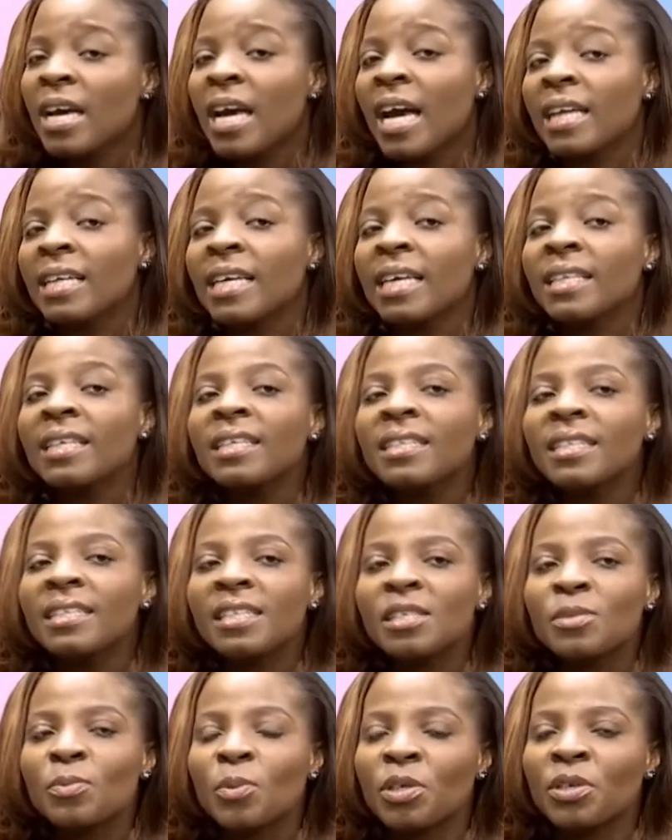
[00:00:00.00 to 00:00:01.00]
And I think
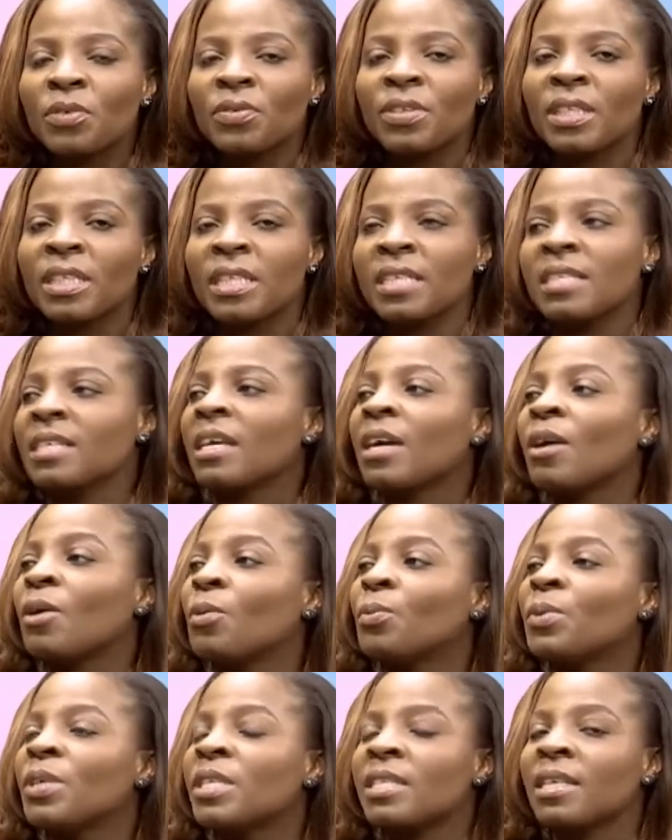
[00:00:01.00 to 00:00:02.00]
this is one of the things that I
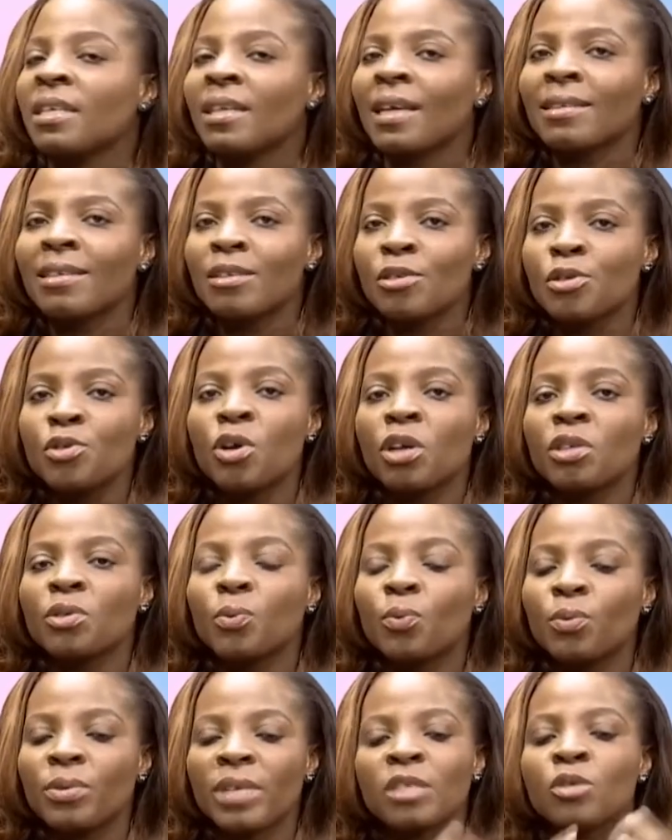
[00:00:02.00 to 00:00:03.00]
always say, like there's not
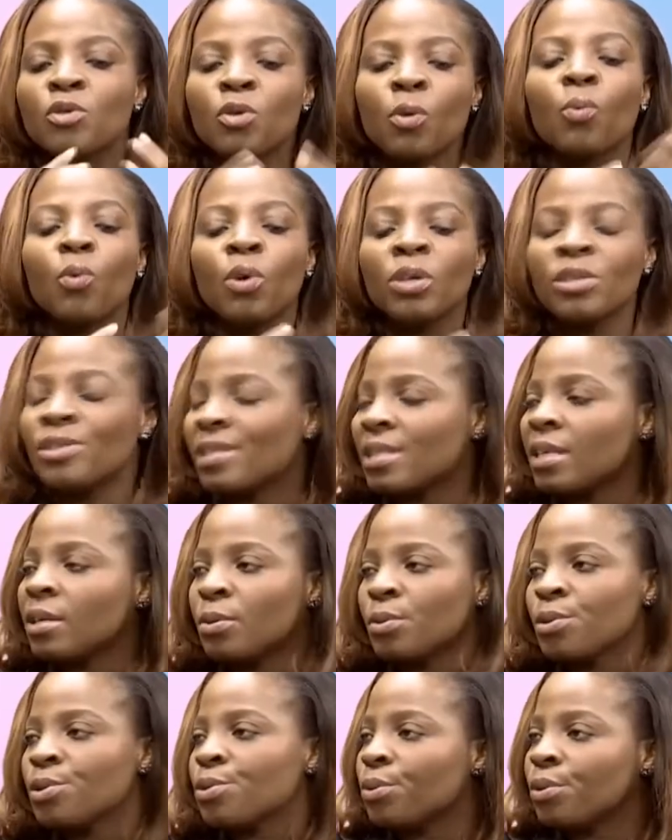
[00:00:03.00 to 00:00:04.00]
there's not one
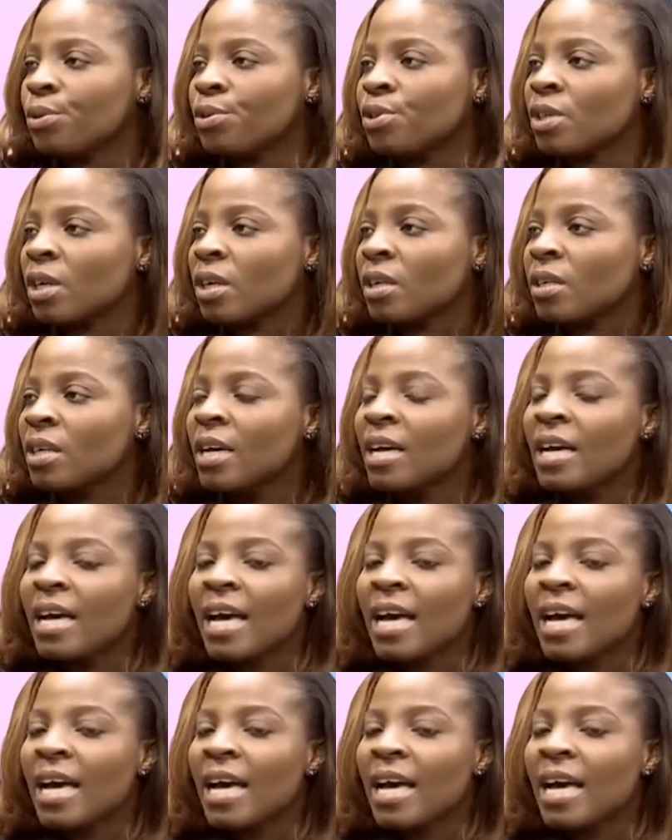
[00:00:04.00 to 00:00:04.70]
single solution.